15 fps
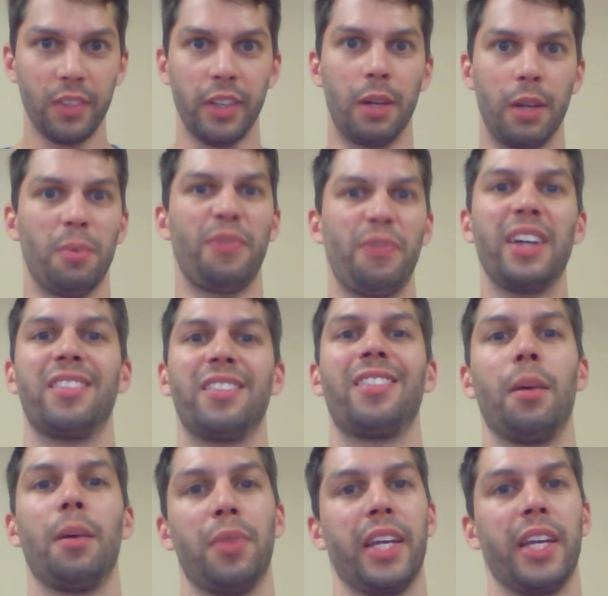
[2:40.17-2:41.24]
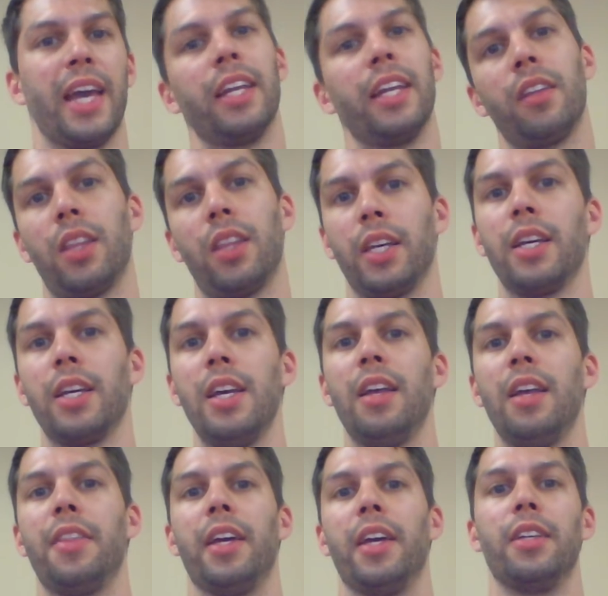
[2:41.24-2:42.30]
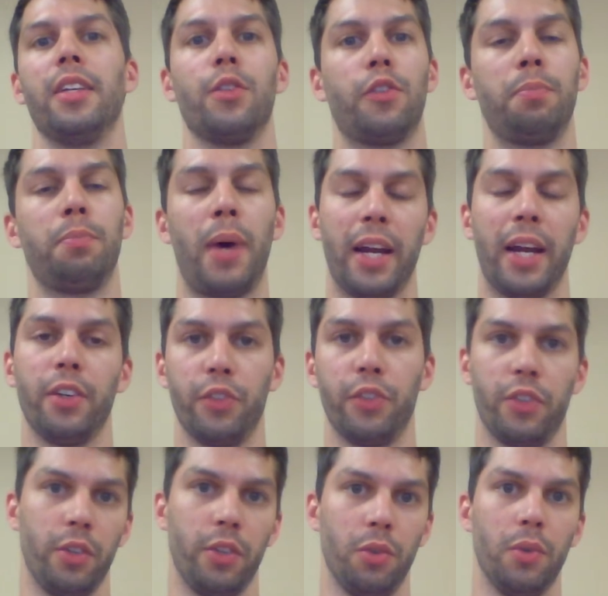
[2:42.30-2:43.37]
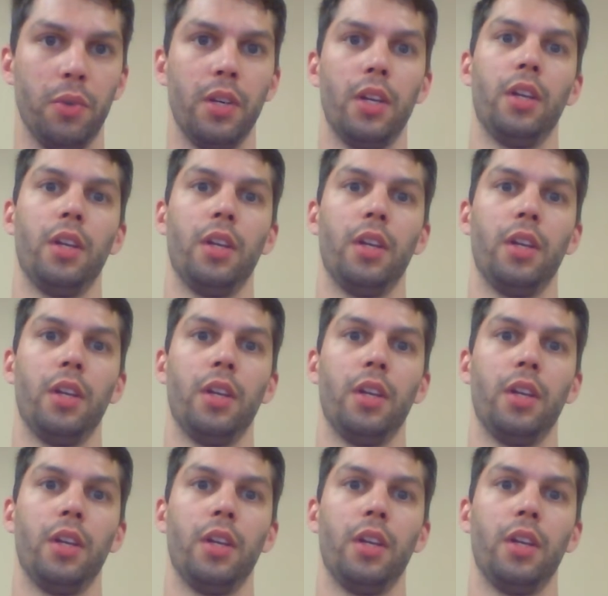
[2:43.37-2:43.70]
All right, but find something, anything that inspires you